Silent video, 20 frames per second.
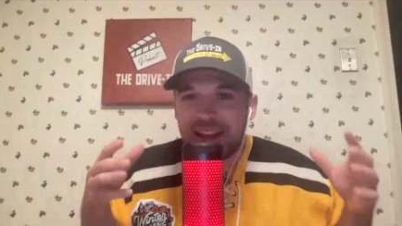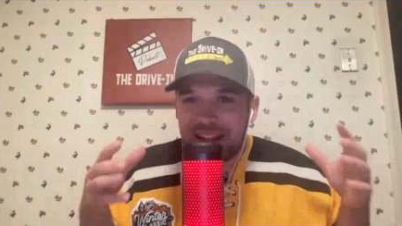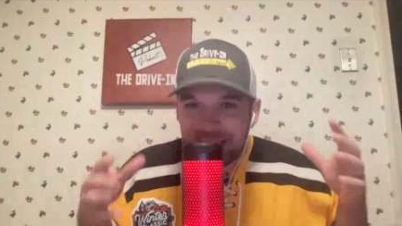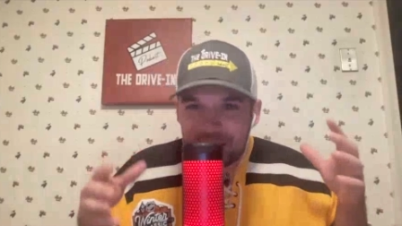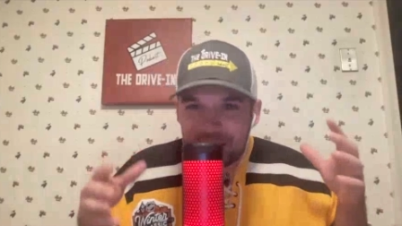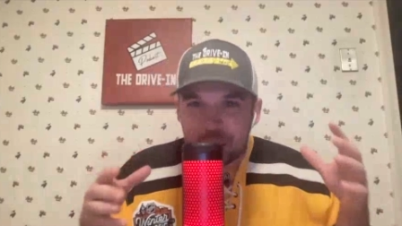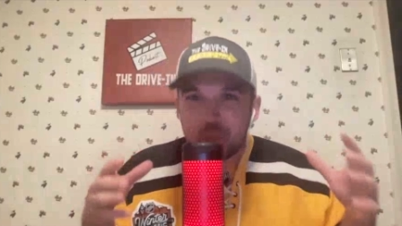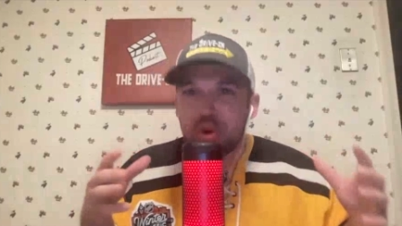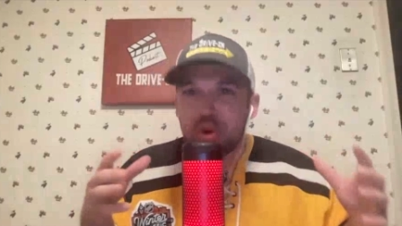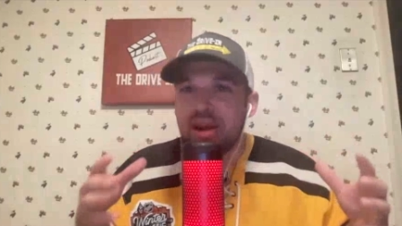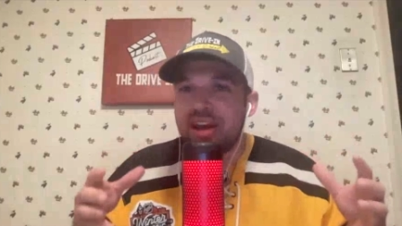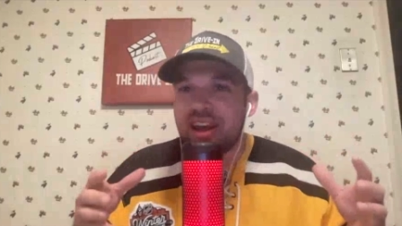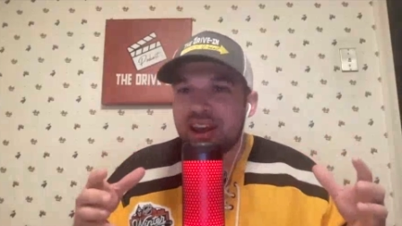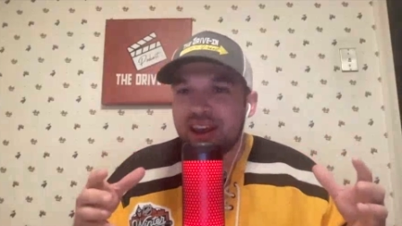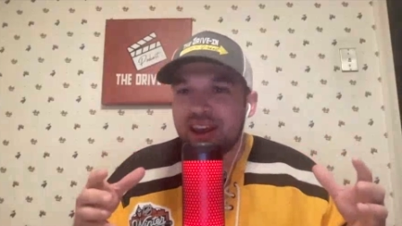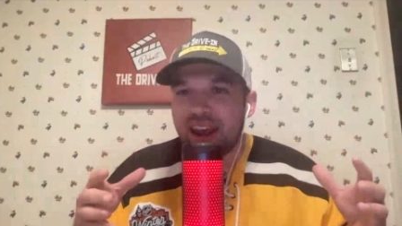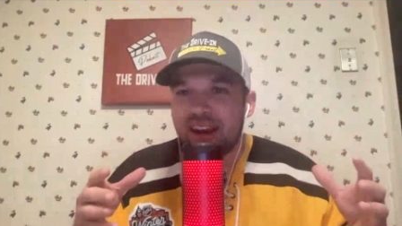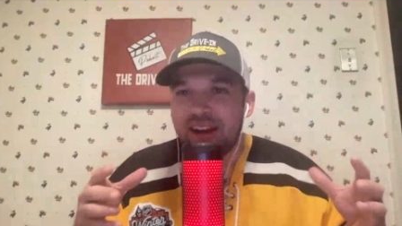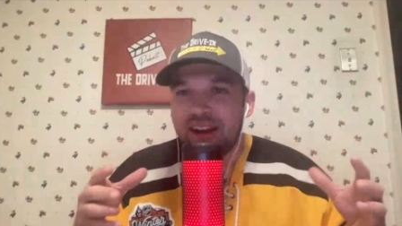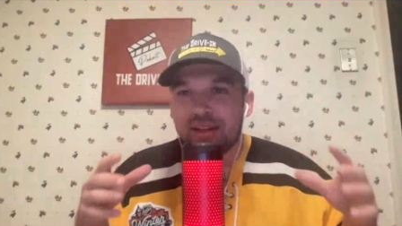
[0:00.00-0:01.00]

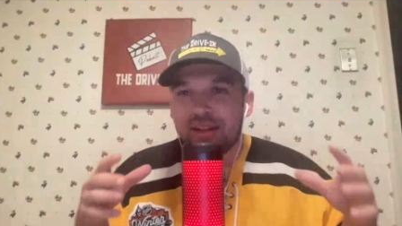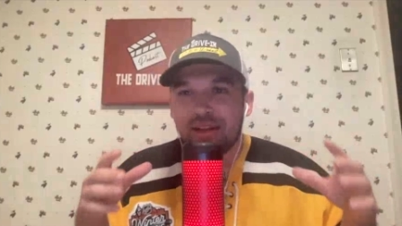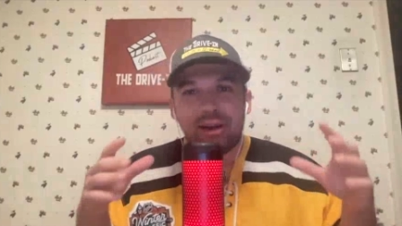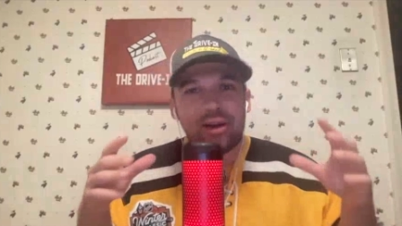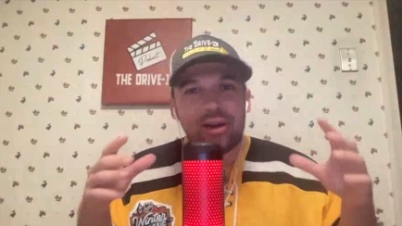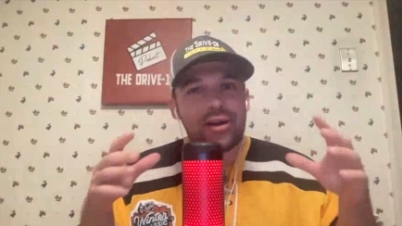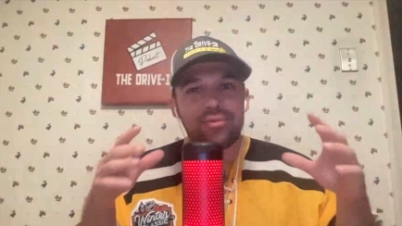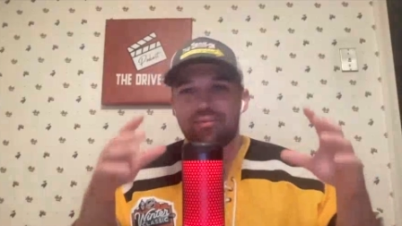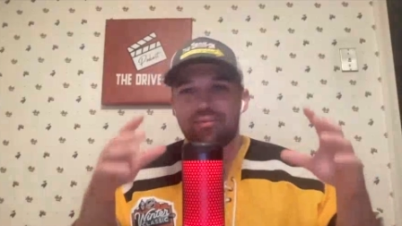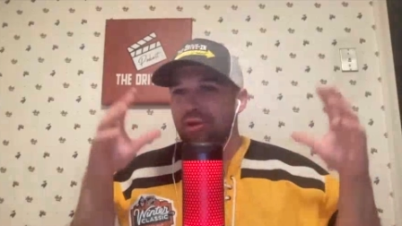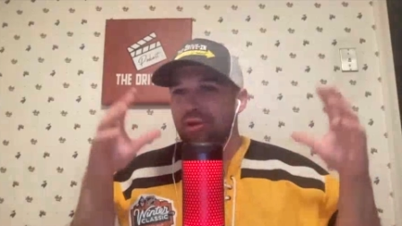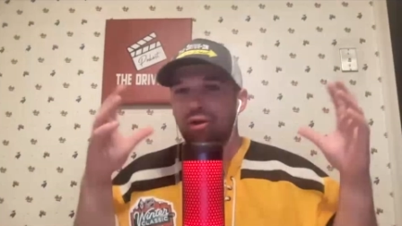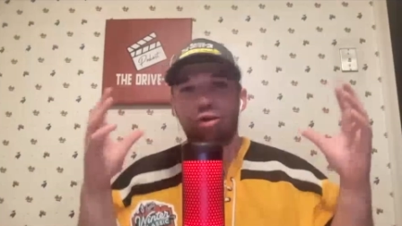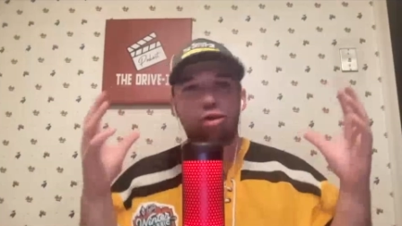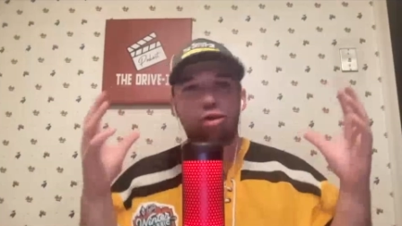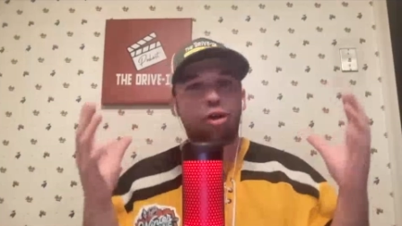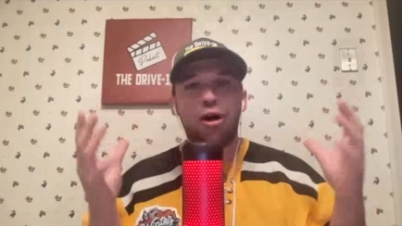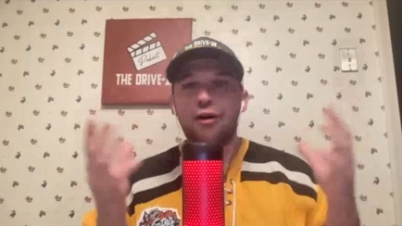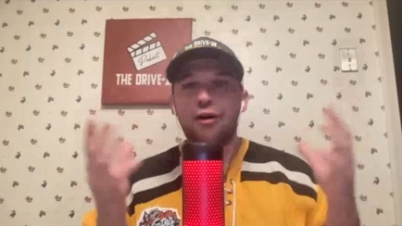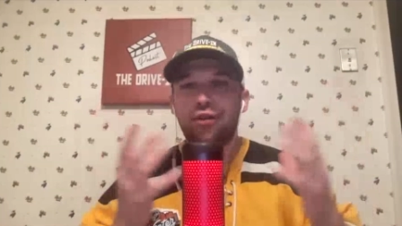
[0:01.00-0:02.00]
intriguing character,
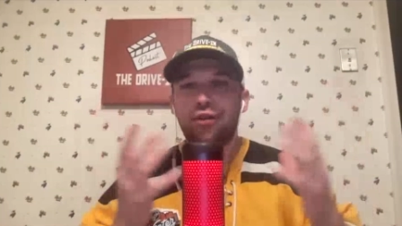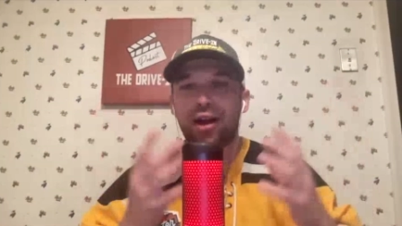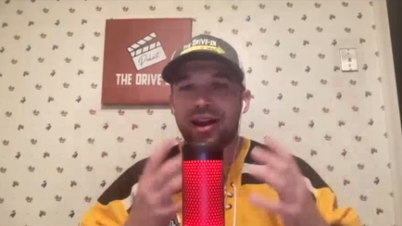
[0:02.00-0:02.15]
love